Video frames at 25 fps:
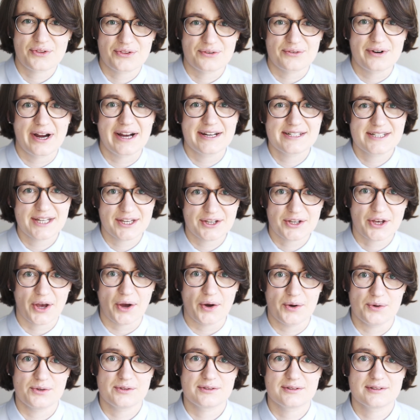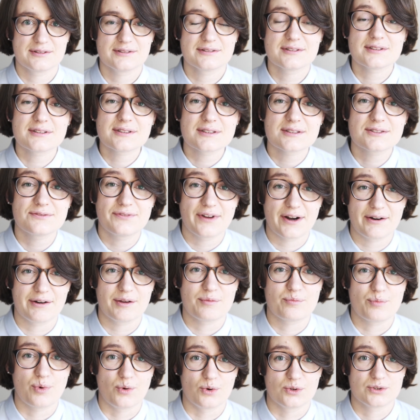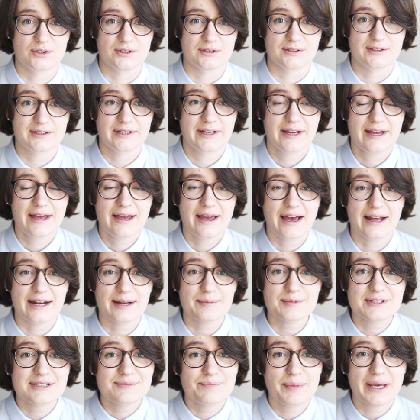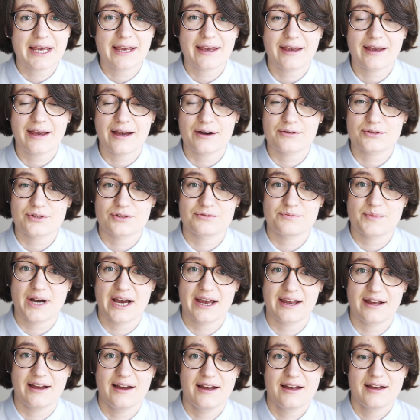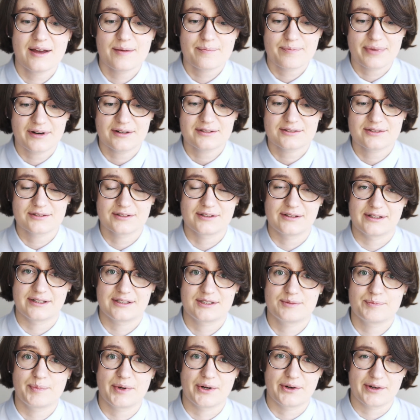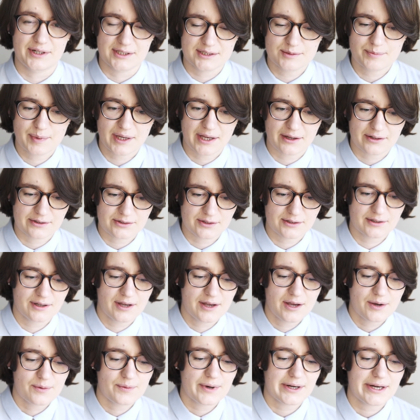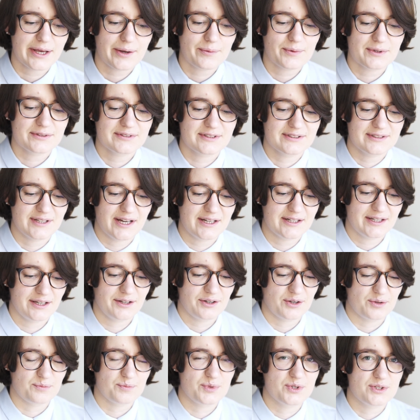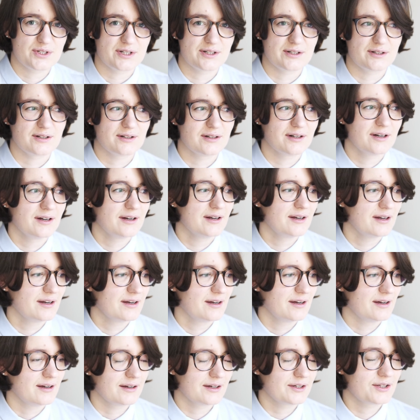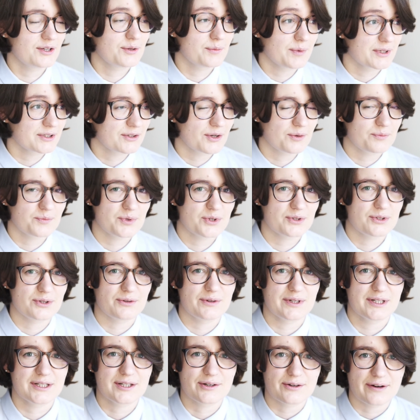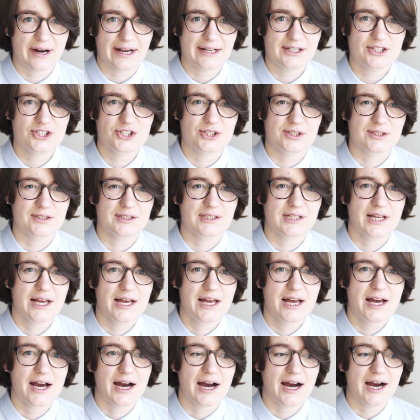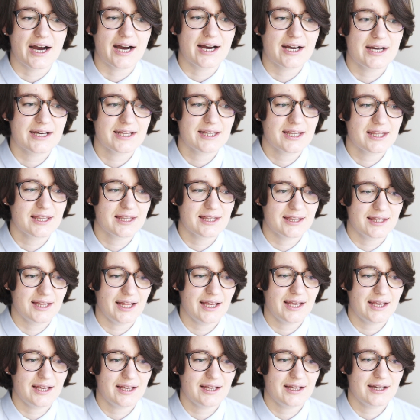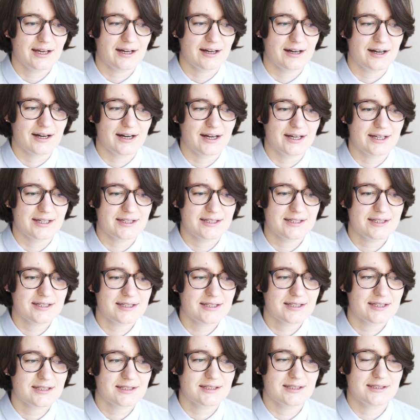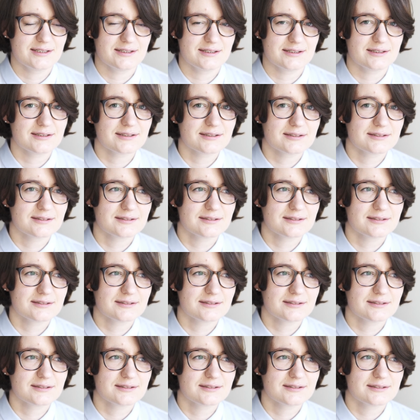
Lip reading: writing code. This is very important. And I'm speaking out of my personal experience, because when I was studying human-computer interaction, I think I didn't